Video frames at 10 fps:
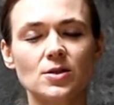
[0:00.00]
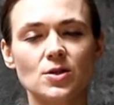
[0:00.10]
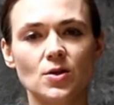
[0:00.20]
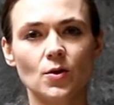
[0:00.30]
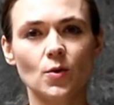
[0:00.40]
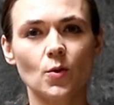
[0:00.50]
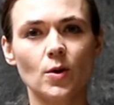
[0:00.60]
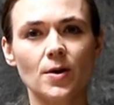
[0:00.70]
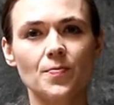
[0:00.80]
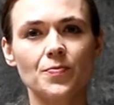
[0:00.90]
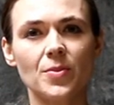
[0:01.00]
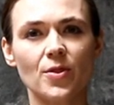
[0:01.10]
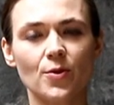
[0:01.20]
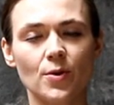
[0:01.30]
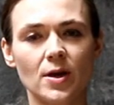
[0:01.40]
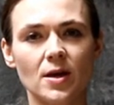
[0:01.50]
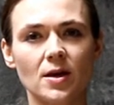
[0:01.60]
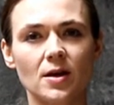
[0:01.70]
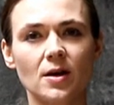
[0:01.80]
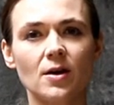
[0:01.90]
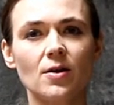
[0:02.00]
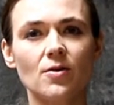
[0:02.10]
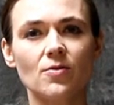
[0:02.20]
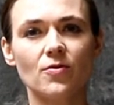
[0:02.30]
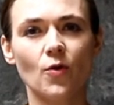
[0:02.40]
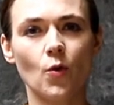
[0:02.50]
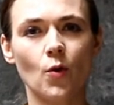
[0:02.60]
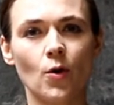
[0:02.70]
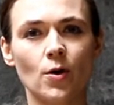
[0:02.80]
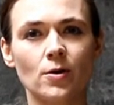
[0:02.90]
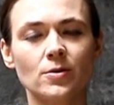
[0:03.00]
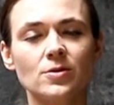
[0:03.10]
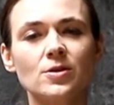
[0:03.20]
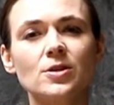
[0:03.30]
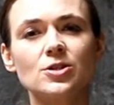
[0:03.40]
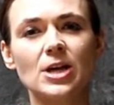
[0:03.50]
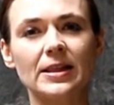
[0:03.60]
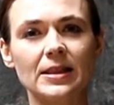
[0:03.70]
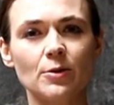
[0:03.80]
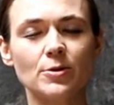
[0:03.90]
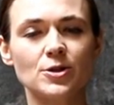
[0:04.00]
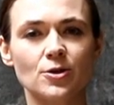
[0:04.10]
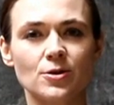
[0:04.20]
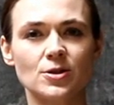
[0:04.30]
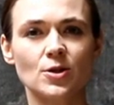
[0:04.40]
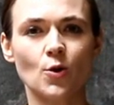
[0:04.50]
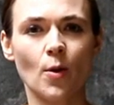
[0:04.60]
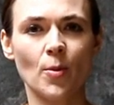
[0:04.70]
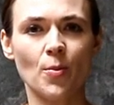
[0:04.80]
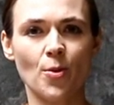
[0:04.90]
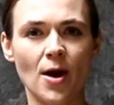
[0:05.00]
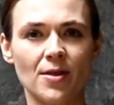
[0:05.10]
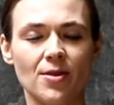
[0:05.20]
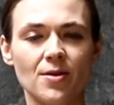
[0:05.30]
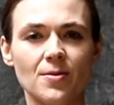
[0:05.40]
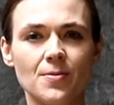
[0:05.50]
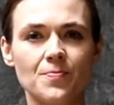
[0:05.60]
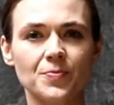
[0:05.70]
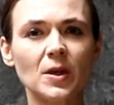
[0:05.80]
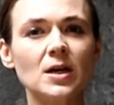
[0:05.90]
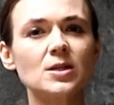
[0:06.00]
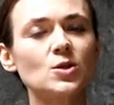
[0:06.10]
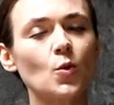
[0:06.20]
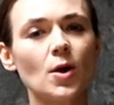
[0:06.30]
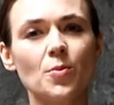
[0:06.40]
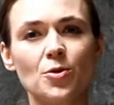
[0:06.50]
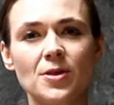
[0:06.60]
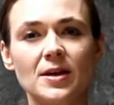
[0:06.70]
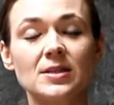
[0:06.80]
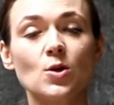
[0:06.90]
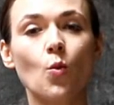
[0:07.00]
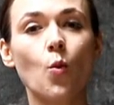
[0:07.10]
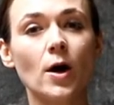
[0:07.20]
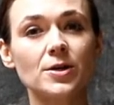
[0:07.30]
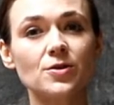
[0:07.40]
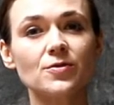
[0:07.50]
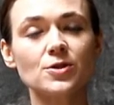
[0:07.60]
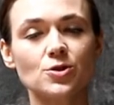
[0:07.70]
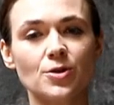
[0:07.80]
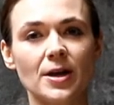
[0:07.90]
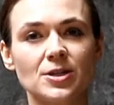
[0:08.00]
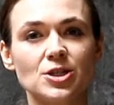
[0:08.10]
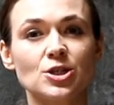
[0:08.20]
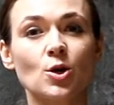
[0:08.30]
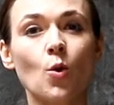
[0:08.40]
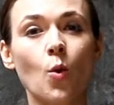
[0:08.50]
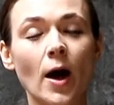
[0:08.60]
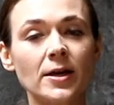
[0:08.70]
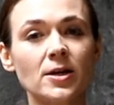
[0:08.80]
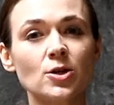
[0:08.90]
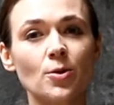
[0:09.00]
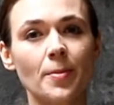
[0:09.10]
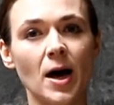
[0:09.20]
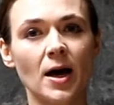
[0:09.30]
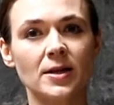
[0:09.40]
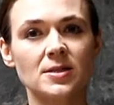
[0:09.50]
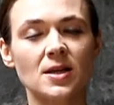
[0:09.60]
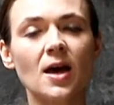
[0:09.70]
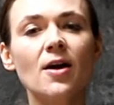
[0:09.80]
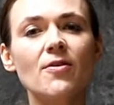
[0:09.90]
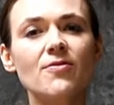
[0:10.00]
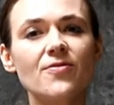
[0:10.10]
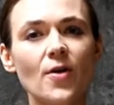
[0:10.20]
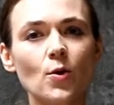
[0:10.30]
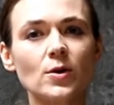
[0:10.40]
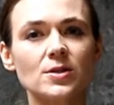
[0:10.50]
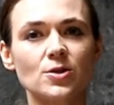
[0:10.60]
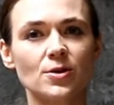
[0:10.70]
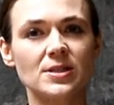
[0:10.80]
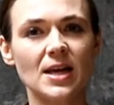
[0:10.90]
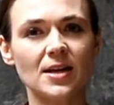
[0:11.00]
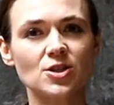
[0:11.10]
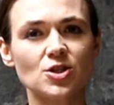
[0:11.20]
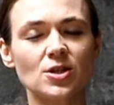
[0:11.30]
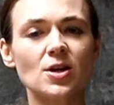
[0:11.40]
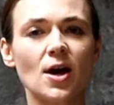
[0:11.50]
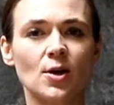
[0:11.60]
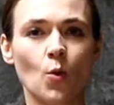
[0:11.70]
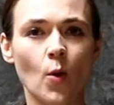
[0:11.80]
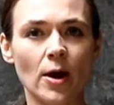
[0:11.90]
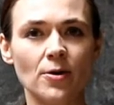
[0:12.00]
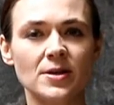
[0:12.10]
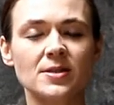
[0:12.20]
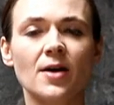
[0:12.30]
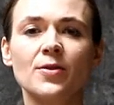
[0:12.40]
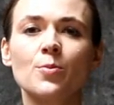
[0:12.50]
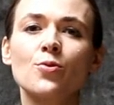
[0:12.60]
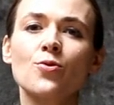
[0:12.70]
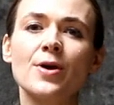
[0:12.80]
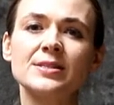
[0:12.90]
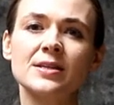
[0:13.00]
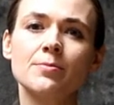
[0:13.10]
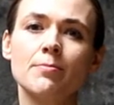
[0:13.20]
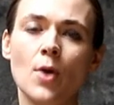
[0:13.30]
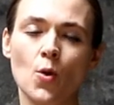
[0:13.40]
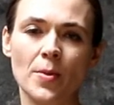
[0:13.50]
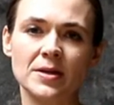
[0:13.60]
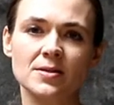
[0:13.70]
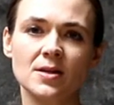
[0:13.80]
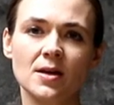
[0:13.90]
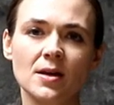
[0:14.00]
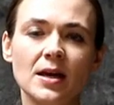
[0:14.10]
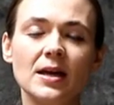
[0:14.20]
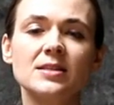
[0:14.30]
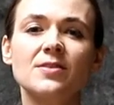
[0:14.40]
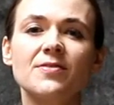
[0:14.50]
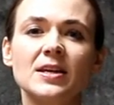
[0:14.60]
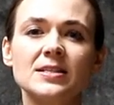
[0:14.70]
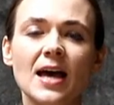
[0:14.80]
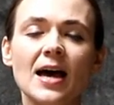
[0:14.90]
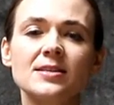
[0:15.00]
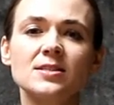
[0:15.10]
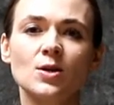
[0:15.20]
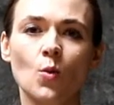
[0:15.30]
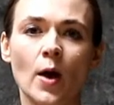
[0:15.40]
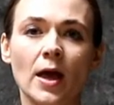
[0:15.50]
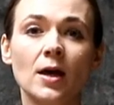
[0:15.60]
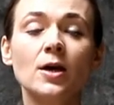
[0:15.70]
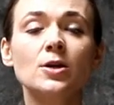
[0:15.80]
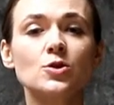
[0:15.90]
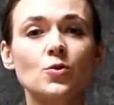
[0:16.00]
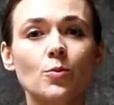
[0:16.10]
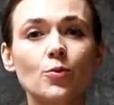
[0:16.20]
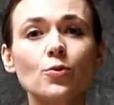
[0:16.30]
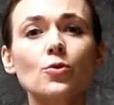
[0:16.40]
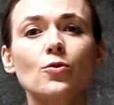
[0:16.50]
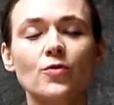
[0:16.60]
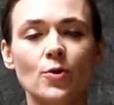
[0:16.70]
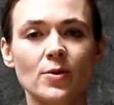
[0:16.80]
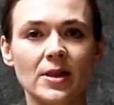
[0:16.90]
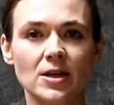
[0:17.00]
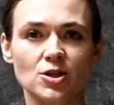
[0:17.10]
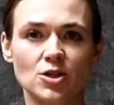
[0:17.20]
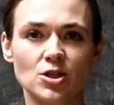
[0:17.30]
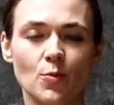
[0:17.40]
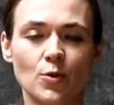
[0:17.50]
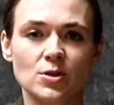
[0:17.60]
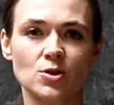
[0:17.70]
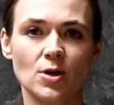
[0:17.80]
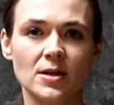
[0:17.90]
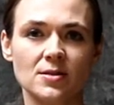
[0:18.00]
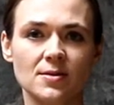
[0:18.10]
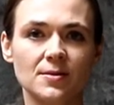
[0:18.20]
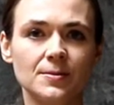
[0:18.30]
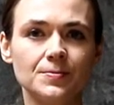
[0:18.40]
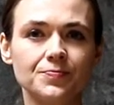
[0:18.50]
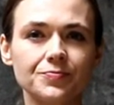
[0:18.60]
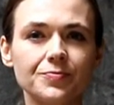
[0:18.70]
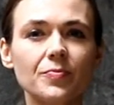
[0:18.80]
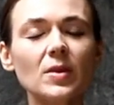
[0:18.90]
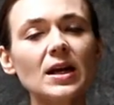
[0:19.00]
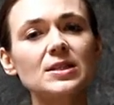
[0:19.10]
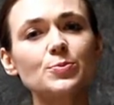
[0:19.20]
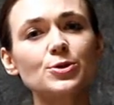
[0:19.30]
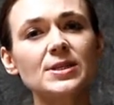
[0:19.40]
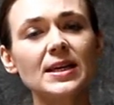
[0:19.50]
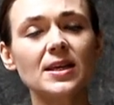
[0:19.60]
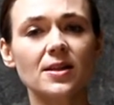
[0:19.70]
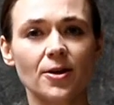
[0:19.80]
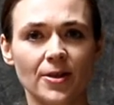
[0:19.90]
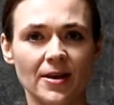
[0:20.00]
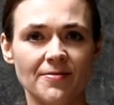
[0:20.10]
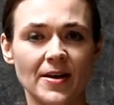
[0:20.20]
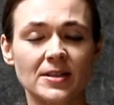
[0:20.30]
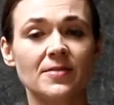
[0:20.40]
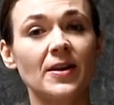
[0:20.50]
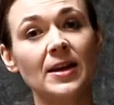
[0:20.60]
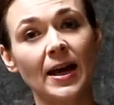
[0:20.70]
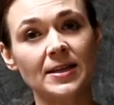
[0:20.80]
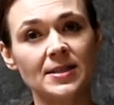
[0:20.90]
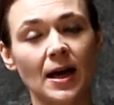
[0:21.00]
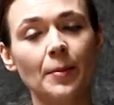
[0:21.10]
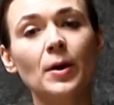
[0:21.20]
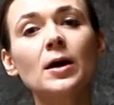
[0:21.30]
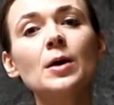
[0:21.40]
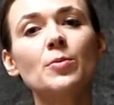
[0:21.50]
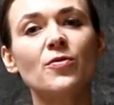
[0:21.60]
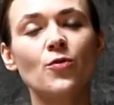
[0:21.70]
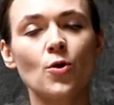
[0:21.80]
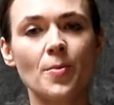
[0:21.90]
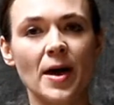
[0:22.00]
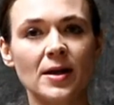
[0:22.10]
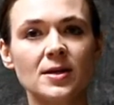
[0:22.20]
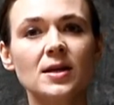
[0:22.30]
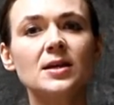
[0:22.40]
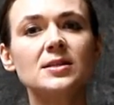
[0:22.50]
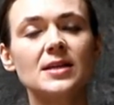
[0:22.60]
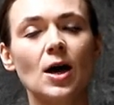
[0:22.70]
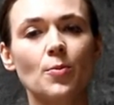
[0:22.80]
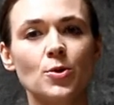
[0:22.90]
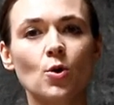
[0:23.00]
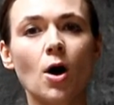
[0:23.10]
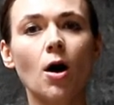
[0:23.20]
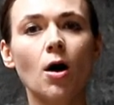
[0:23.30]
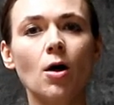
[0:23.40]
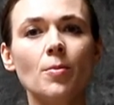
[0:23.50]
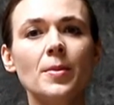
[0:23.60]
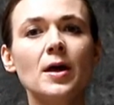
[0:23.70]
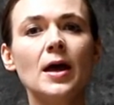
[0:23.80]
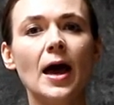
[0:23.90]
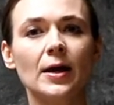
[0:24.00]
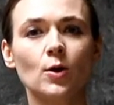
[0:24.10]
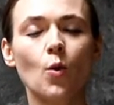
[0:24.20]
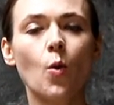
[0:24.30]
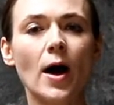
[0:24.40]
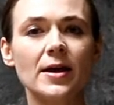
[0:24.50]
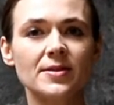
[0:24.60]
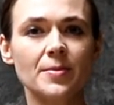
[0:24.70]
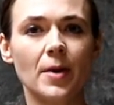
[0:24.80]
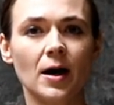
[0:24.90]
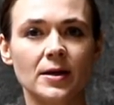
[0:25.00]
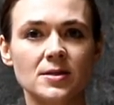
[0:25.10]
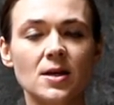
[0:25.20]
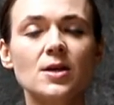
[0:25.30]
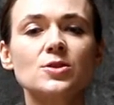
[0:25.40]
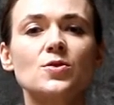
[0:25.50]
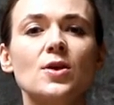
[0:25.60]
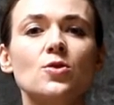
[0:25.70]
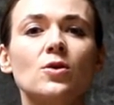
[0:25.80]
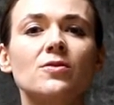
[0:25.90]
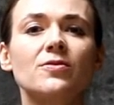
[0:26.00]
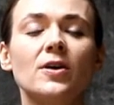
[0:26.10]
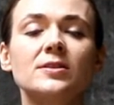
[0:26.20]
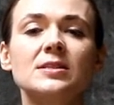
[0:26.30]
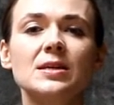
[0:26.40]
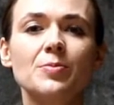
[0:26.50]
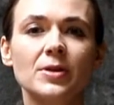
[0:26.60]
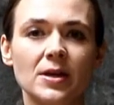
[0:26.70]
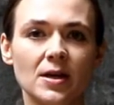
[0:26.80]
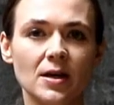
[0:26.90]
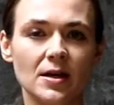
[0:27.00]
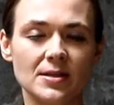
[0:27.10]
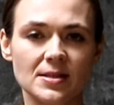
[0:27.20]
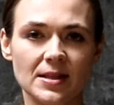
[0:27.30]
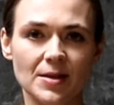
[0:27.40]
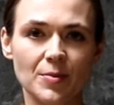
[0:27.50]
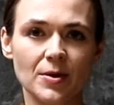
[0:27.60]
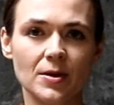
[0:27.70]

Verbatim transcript: two, three, four. Gently return to normal breath. Square breathing is a wonderful strategy to quiet your mind, focus your attention and awareness on the present moment. It's a fantastic way to improve your relationship with stress. It's particularly effective at nighttime before bed to help you calm and quiet the mind so that you can fall deeply asleep.